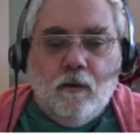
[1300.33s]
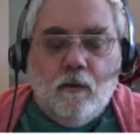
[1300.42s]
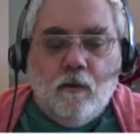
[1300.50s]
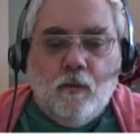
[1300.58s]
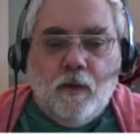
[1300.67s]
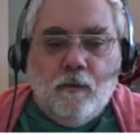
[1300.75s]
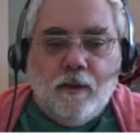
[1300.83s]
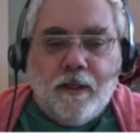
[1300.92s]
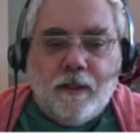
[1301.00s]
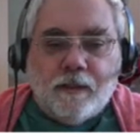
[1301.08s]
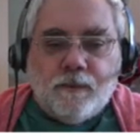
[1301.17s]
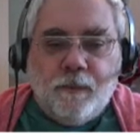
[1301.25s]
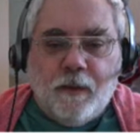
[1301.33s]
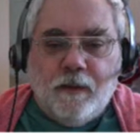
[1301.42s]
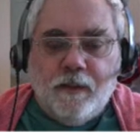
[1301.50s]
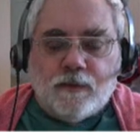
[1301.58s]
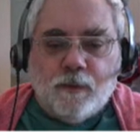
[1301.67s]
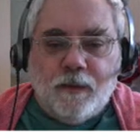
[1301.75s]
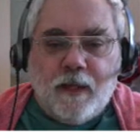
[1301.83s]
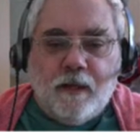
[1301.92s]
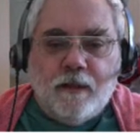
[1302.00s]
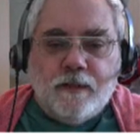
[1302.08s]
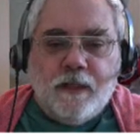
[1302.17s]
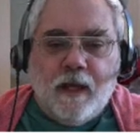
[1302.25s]
We will get experience with
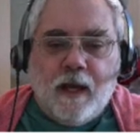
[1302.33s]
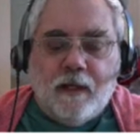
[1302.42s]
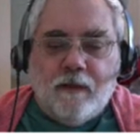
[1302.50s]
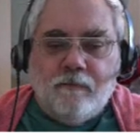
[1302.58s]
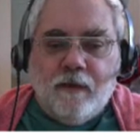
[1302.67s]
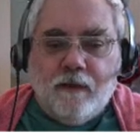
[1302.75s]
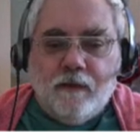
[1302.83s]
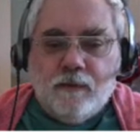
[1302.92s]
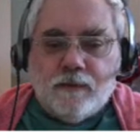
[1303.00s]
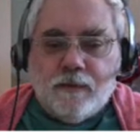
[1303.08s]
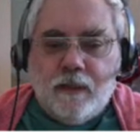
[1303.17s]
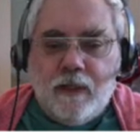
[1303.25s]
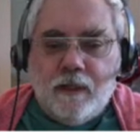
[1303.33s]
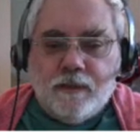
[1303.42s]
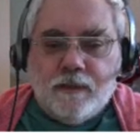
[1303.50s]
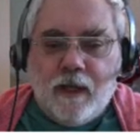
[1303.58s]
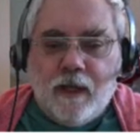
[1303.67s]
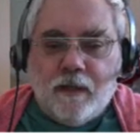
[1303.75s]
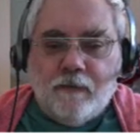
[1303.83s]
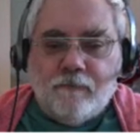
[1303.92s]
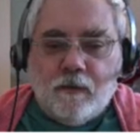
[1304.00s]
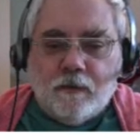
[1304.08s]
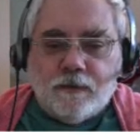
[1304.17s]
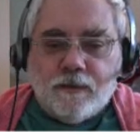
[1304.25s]
energy eigenvalues and energy
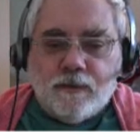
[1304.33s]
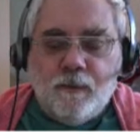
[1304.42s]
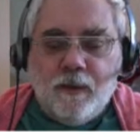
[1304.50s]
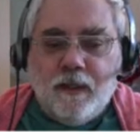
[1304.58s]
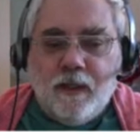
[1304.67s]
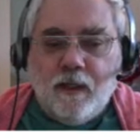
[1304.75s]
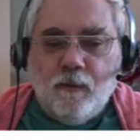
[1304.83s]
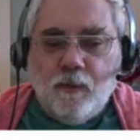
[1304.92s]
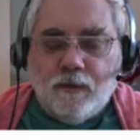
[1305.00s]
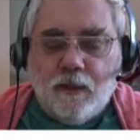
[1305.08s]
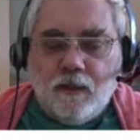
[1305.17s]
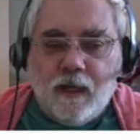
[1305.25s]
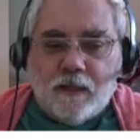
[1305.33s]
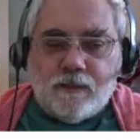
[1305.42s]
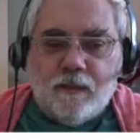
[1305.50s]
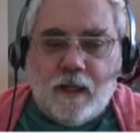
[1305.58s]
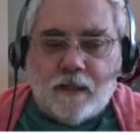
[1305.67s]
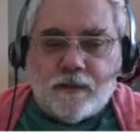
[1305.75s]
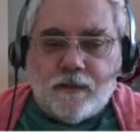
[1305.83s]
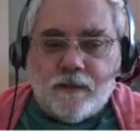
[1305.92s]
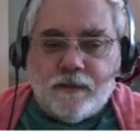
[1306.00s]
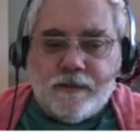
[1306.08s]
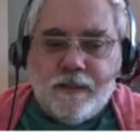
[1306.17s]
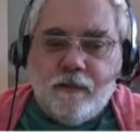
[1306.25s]
eigenfunctions beginning with the next lecture,
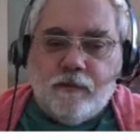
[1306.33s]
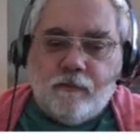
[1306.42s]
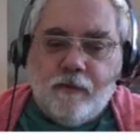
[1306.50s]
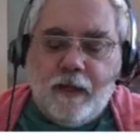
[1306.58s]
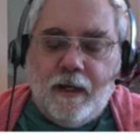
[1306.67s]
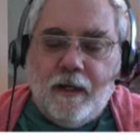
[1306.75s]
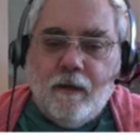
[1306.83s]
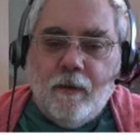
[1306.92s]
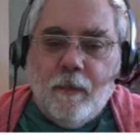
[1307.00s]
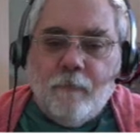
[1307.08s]
C3,